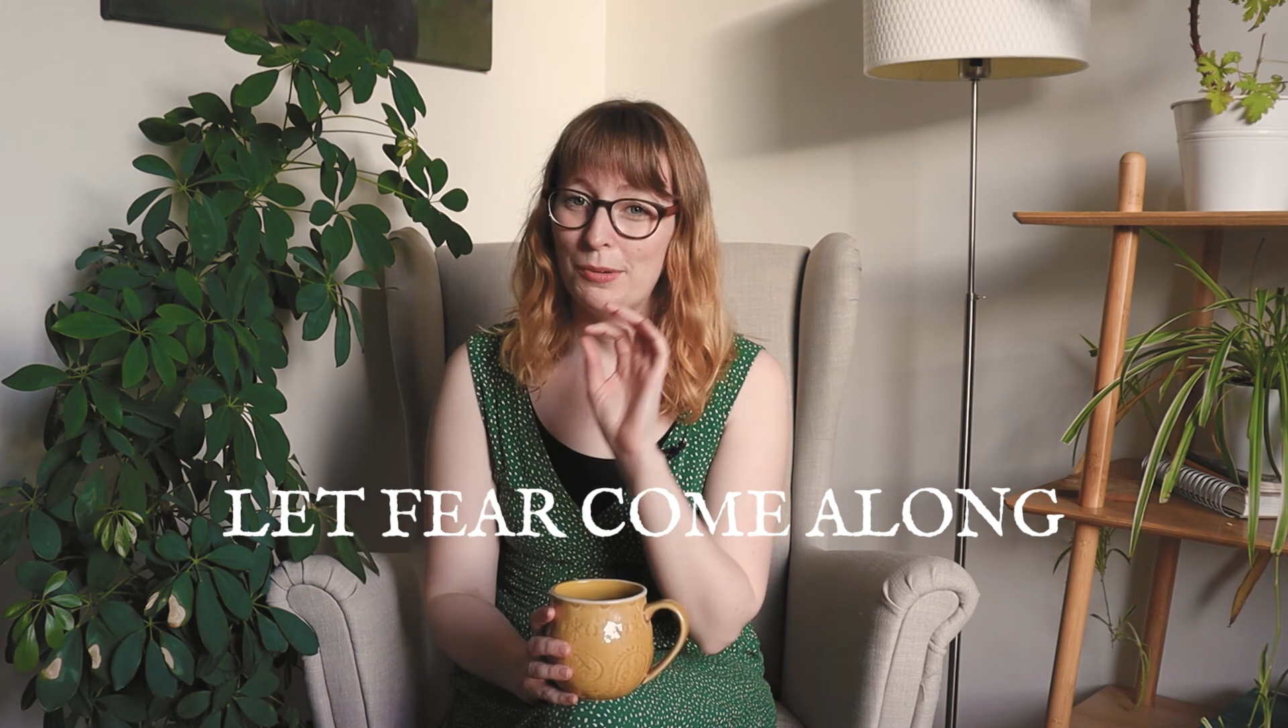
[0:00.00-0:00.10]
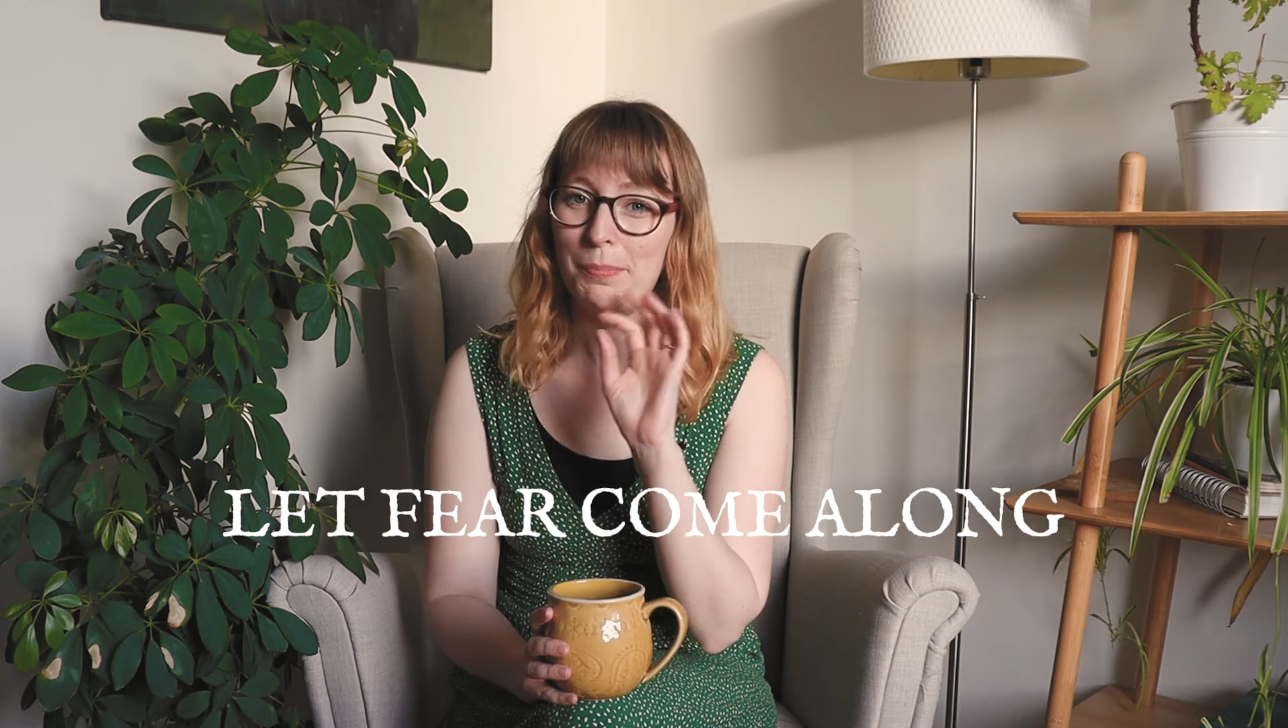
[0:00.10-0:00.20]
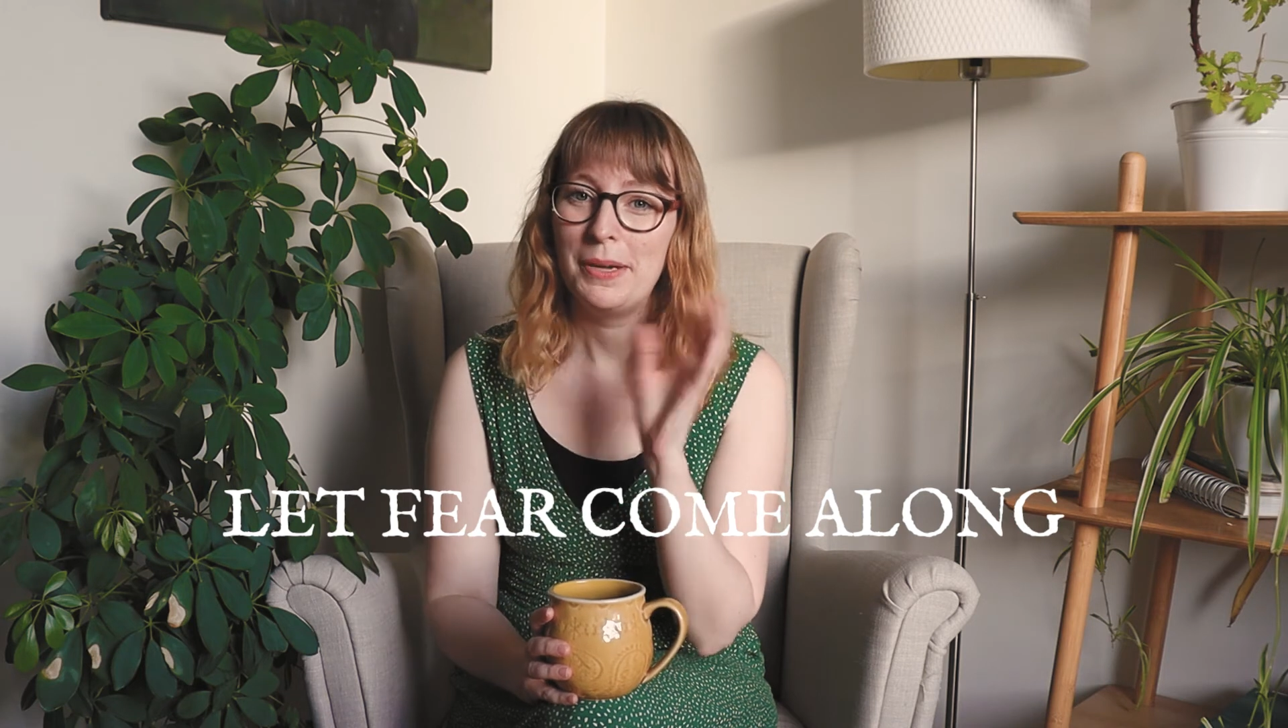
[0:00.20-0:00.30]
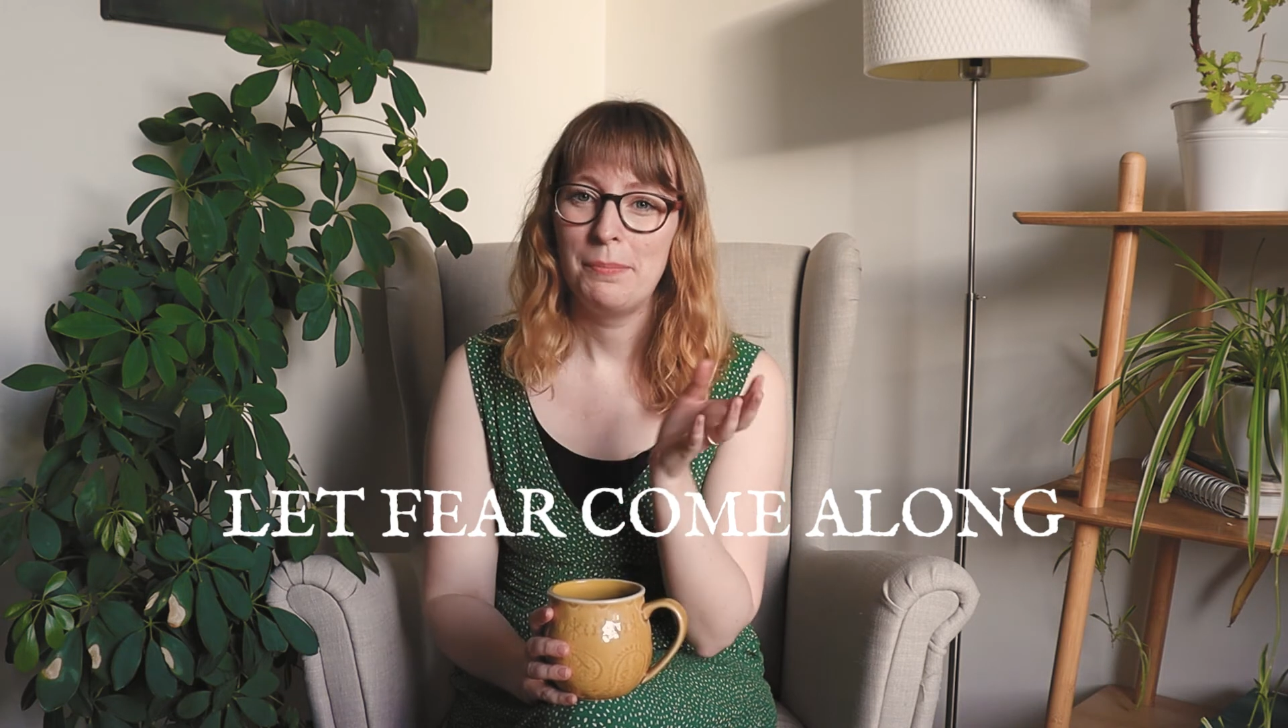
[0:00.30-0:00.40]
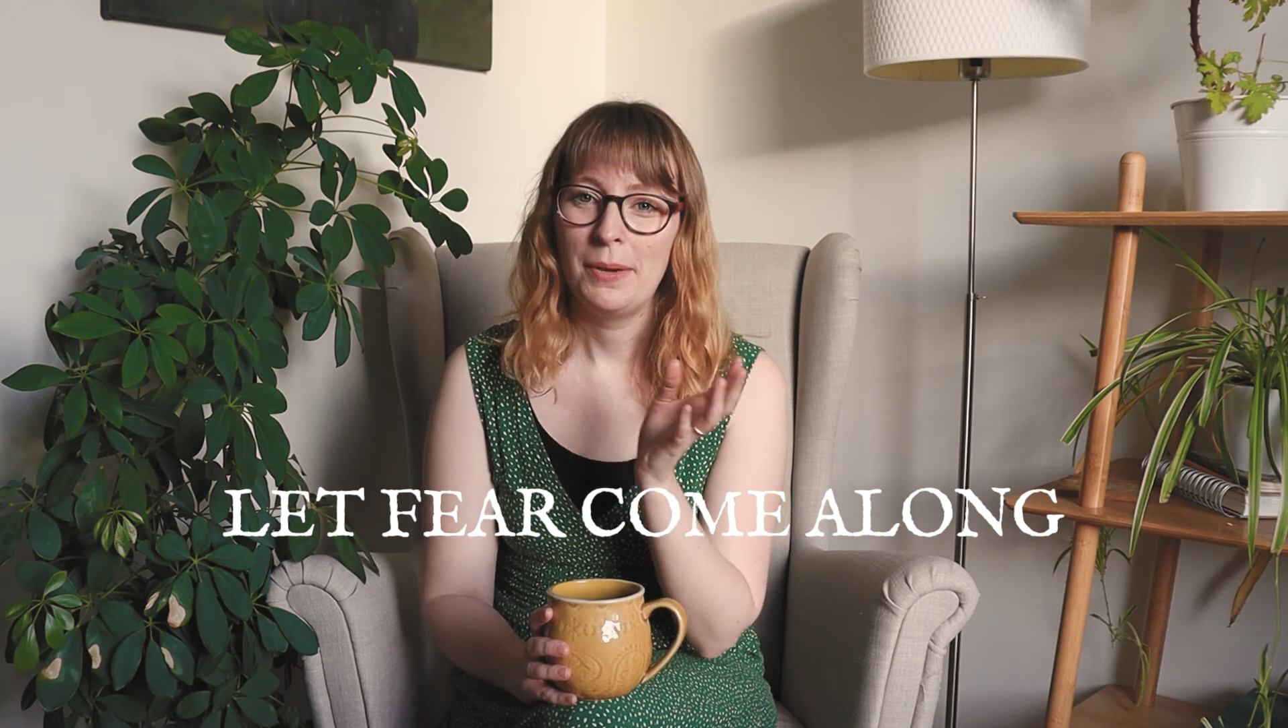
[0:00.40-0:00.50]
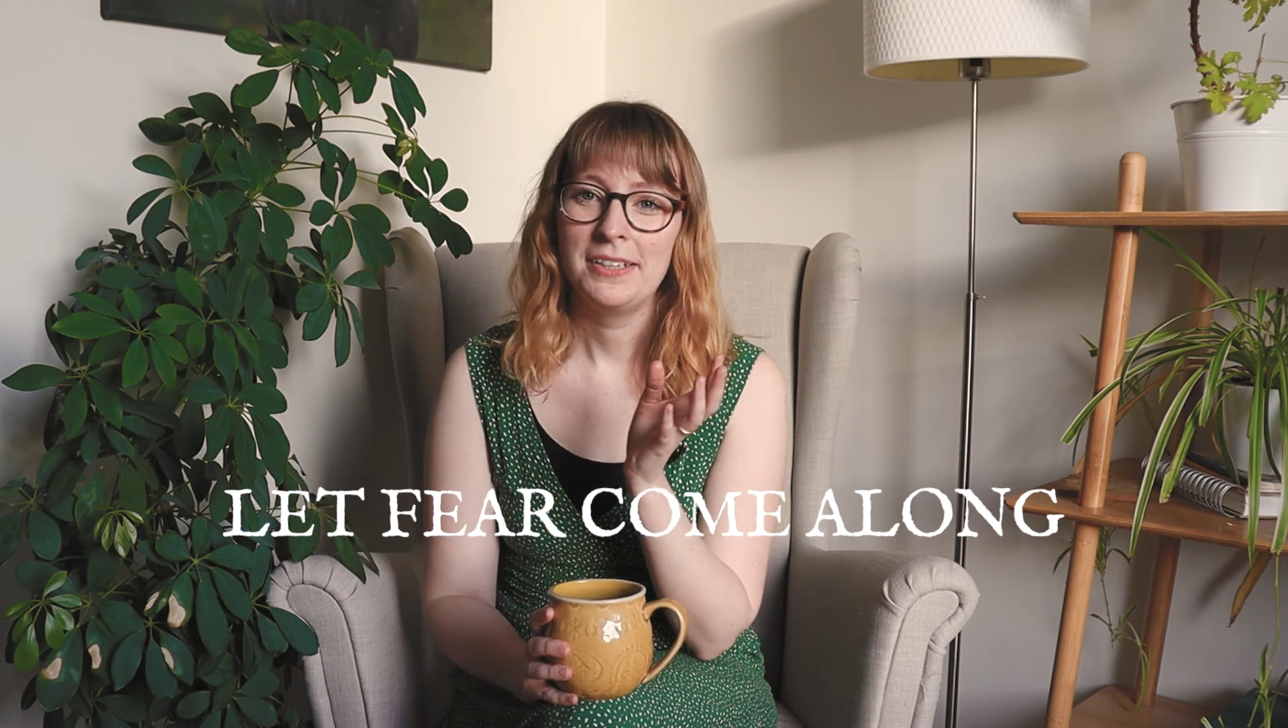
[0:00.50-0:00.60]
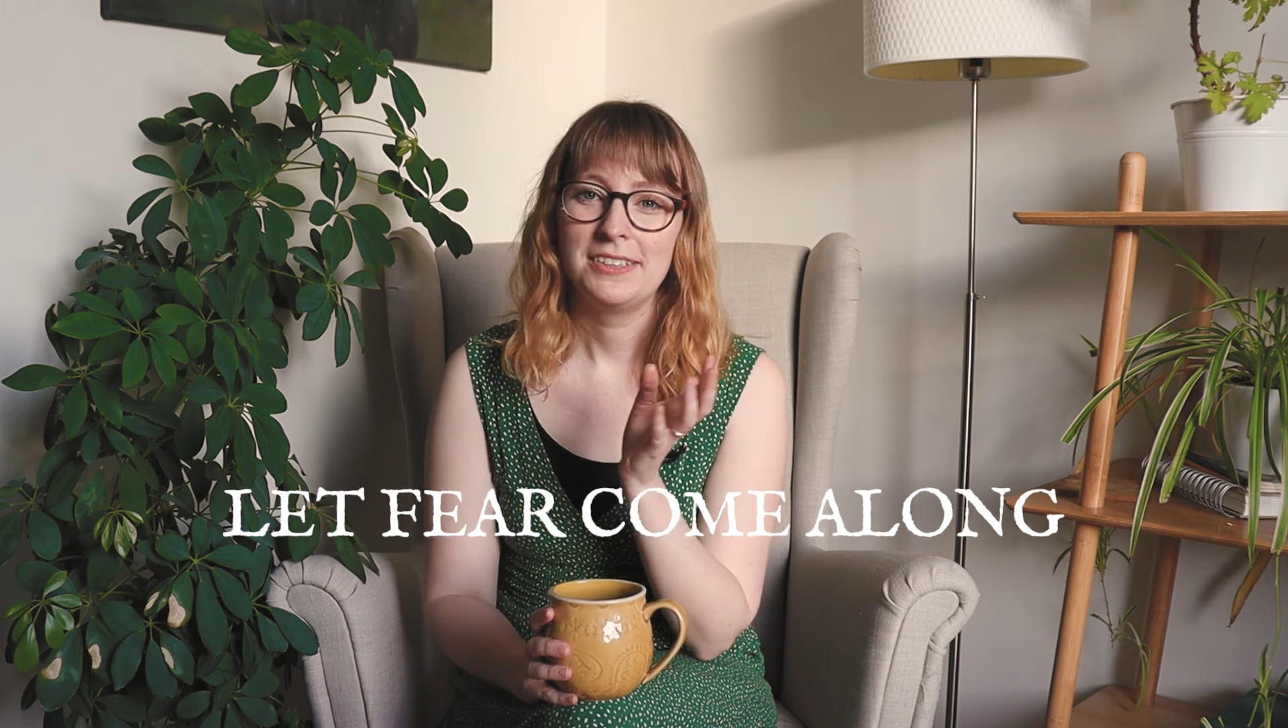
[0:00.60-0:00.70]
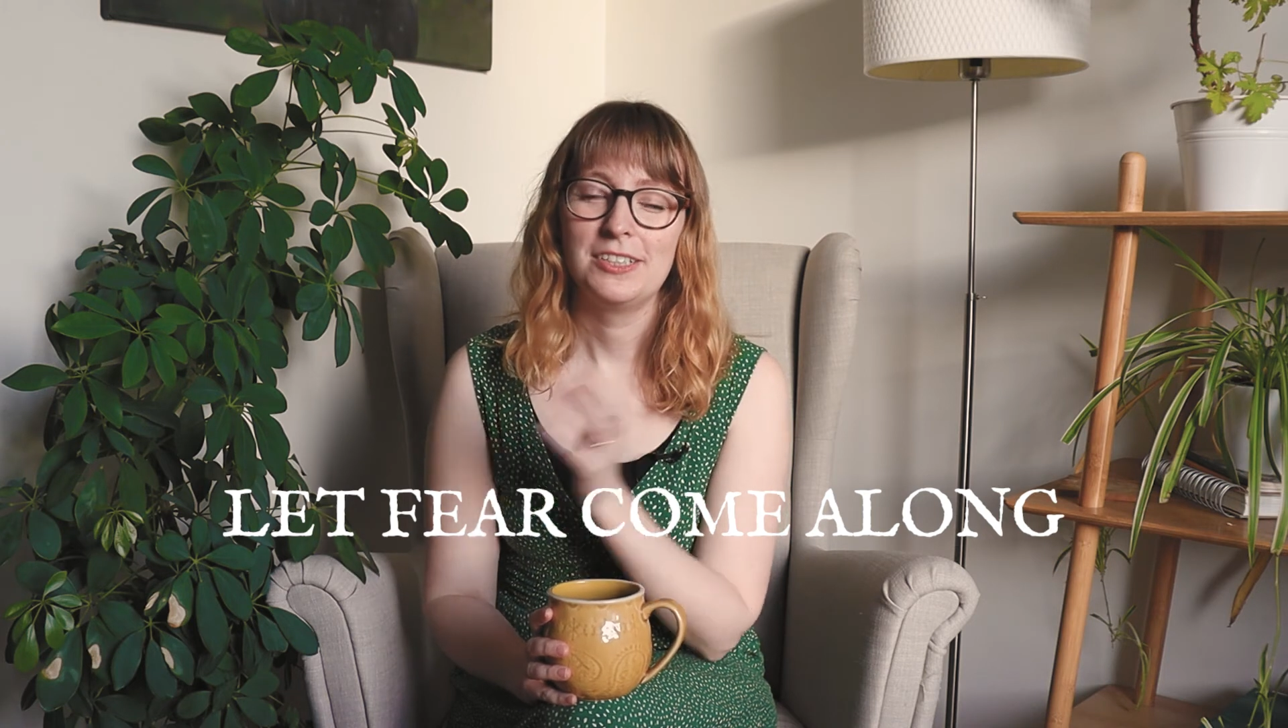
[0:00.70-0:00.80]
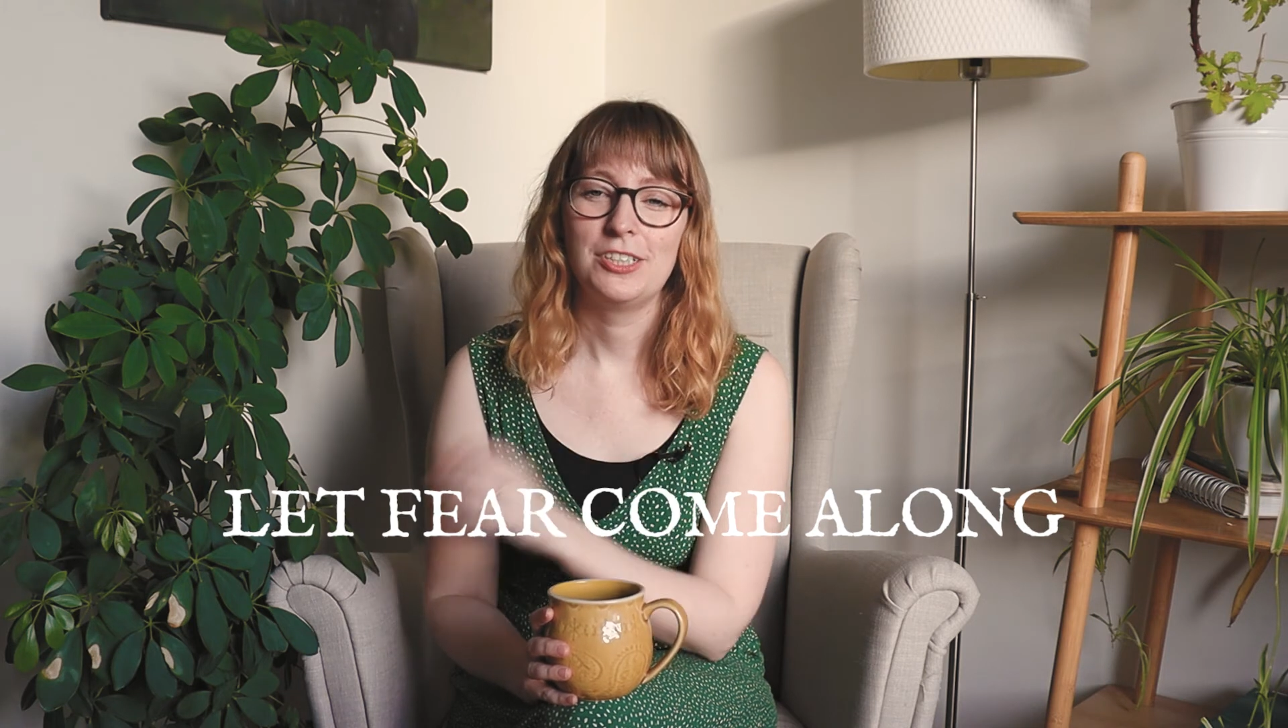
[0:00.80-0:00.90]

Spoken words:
a big mindset